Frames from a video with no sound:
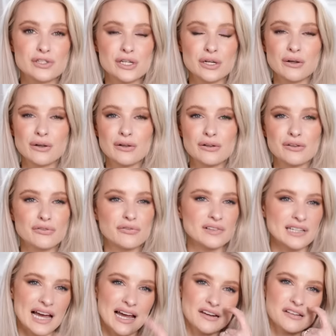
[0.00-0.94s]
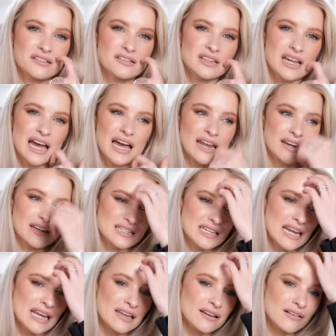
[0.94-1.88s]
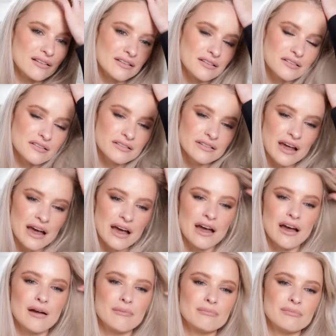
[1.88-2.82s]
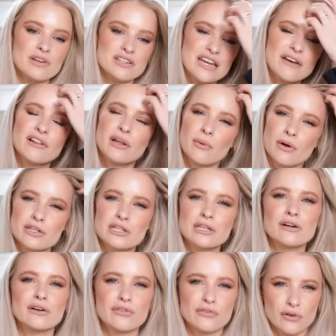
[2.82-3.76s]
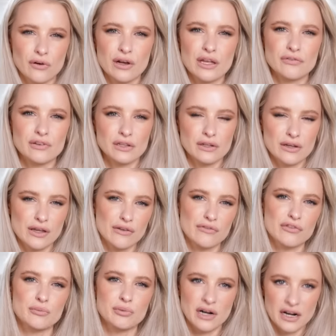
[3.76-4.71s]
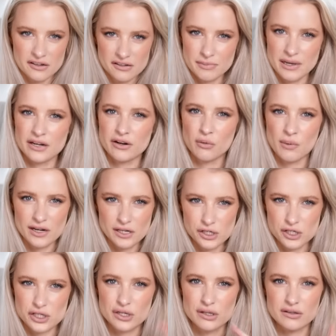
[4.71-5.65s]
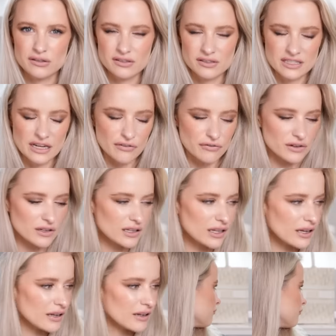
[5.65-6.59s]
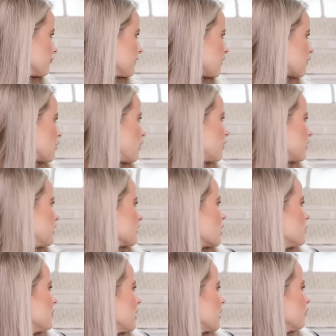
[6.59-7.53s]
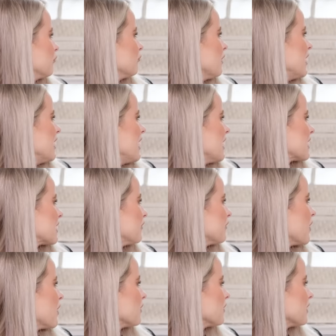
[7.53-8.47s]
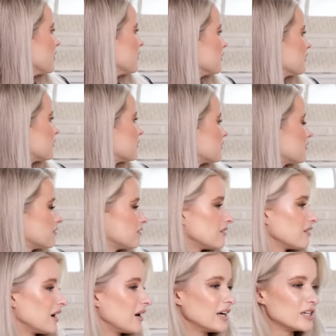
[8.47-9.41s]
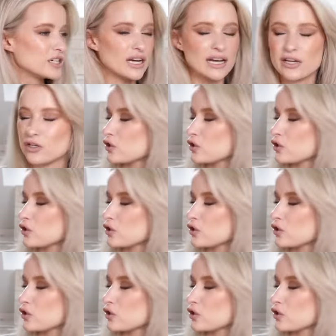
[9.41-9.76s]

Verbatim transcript: shoes, flats and heels. Um, definitely one to look for if you're looking for bridesmaid or wedding shoes, definitely. Of course, I've got my René Cavolas, which I